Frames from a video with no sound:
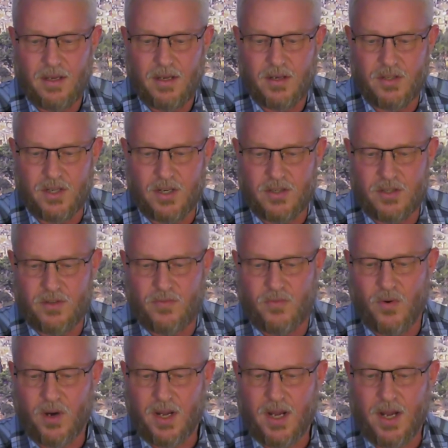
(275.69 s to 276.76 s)
In Genesis
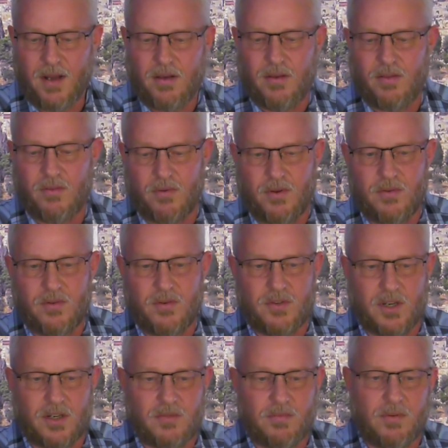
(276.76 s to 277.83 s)
48,
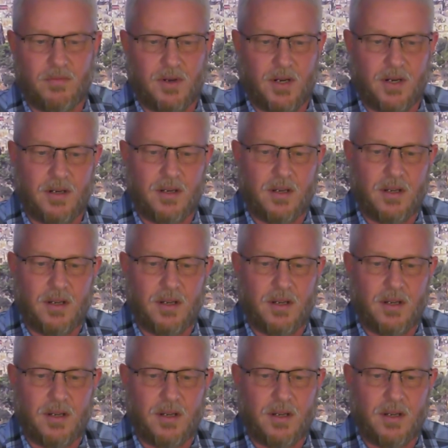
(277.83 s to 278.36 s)
3-6, we read,